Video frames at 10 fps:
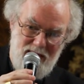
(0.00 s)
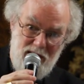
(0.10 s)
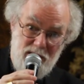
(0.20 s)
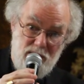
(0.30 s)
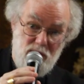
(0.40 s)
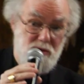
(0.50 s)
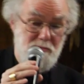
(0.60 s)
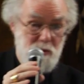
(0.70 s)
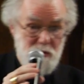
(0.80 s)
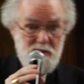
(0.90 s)
And
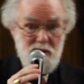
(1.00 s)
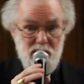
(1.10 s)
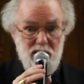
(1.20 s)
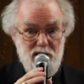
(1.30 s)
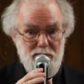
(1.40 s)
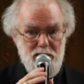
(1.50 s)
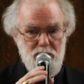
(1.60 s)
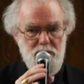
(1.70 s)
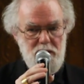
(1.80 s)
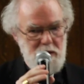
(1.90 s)
communities need to be
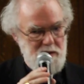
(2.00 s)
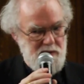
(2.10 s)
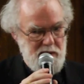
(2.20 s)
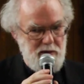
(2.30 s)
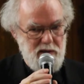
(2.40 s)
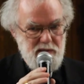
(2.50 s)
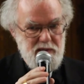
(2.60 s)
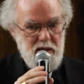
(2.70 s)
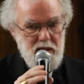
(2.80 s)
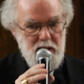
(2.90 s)
really
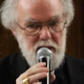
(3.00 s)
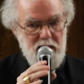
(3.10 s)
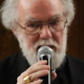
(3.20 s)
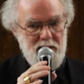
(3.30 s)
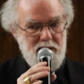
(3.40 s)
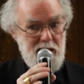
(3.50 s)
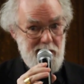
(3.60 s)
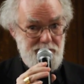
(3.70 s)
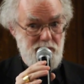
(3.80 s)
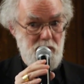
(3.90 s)
serious and
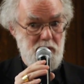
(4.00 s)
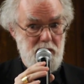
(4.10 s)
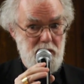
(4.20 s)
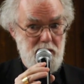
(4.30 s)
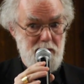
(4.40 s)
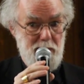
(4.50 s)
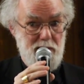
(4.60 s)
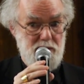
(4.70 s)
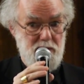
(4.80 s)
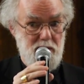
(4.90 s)
careful
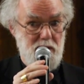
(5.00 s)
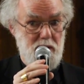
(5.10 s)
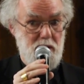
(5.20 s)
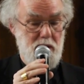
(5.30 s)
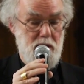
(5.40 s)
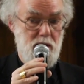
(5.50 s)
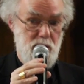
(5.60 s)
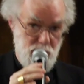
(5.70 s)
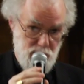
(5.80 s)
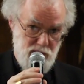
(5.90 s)
about
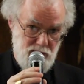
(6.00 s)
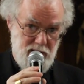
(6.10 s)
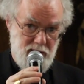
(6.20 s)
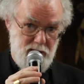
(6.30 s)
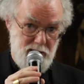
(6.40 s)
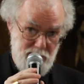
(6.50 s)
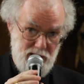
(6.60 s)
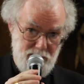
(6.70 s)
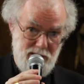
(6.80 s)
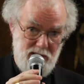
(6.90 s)
nurturing
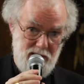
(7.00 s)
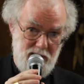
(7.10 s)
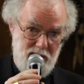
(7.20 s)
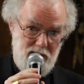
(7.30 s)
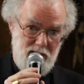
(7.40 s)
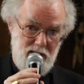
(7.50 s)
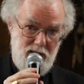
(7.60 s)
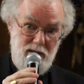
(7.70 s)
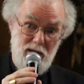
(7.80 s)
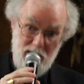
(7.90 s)
commitment
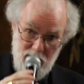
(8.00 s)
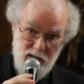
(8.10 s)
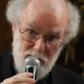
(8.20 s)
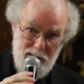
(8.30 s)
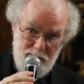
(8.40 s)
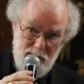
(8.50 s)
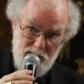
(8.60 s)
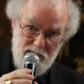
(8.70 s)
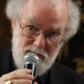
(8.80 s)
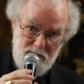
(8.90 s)
in their younger
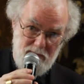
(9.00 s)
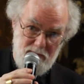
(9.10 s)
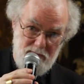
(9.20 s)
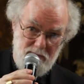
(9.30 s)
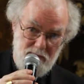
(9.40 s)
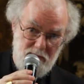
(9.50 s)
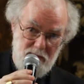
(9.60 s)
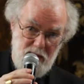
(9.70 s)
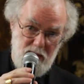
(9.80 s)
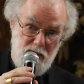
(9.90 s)
members.
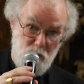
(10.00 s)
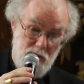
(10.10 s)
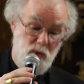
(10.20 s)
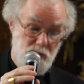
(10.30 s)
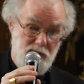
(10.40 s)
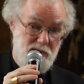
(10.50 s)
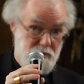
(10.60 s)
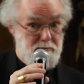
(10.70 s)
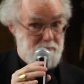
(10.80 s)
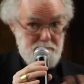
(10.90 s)
And we all need
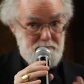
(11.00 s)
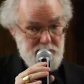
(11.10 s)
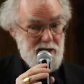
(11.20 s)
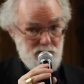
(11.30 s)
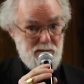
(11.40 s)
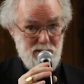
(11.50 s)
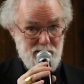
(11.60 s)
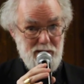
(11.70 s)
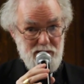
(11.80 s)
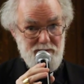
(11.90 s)
to take
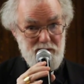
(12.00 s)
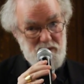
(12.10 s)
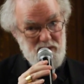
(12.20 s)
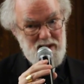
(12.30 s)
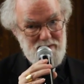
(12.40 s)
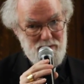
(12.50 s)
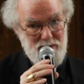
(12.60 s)
responsibility for ourselves